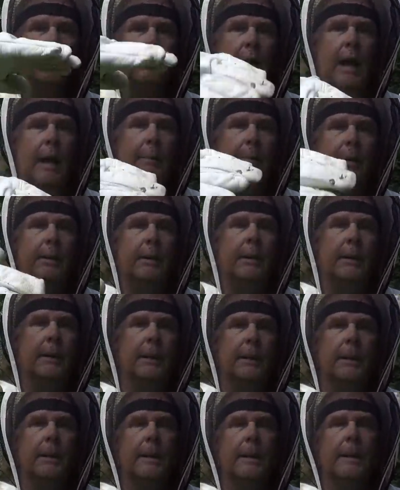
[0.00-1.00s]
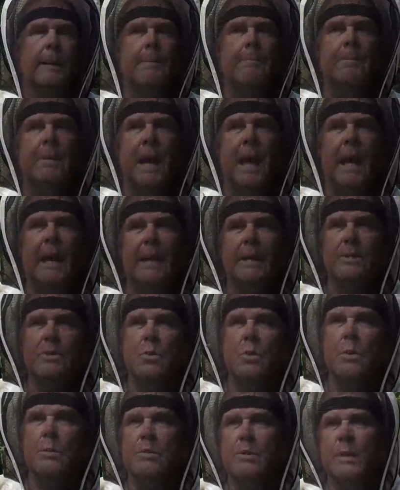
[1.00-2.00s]
flop. And I
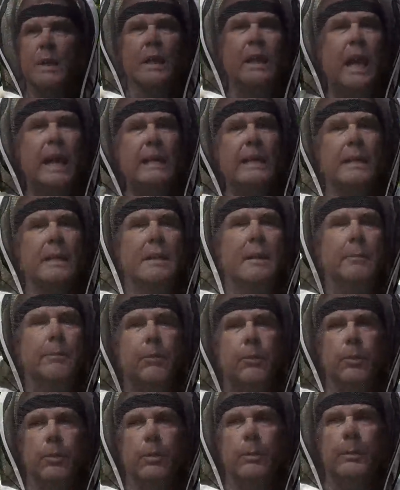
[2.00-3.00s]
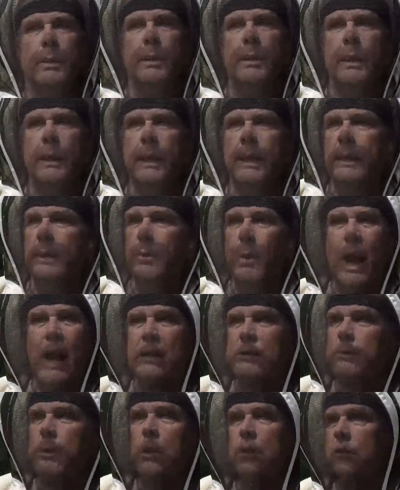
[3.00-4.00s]
store them so that light can come through them. And the
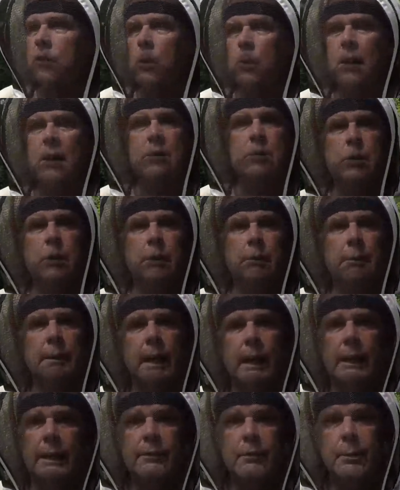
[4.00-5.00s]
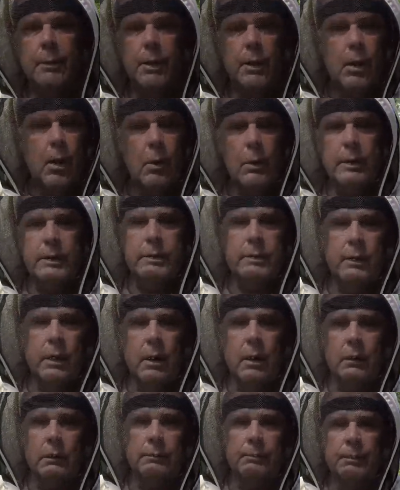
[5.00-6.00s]
wax moths don't mess with them. And I leave them there all winter
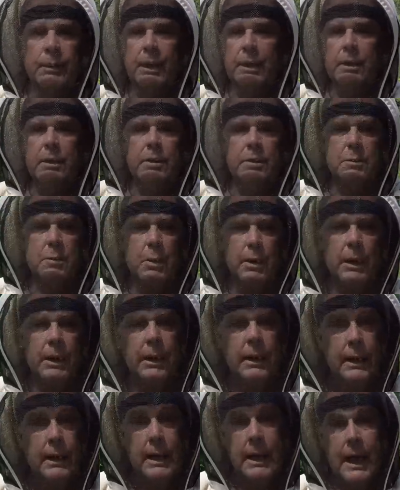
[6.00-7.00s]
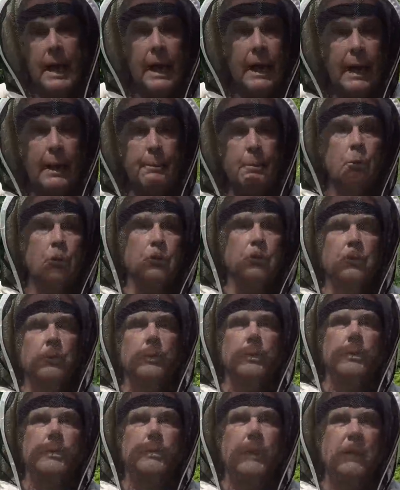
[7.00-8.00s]
long into the spring. And I pull
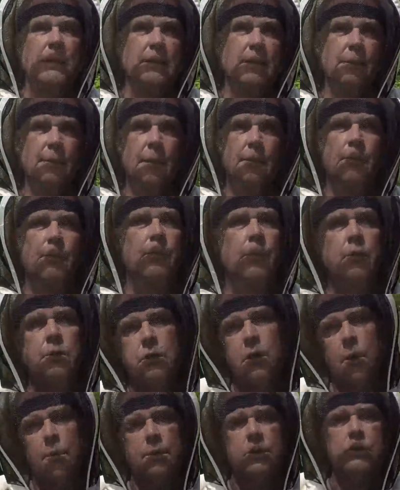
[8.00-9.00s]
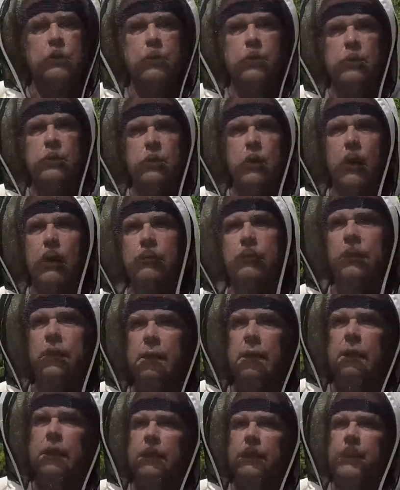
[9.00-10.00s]
supers. By September first, all my supers are off.
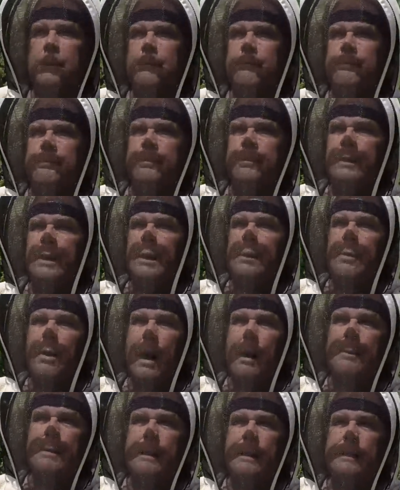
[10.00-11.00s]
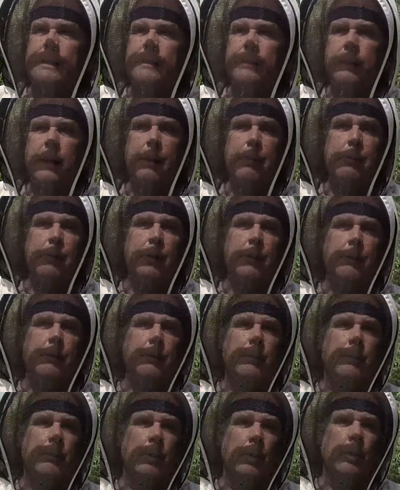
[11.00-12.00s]
The problem is when I put
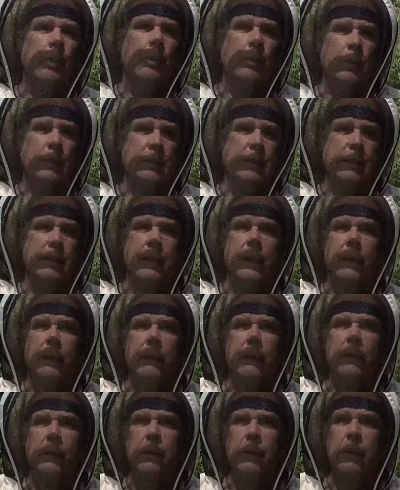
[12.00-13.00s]
brood ones in there,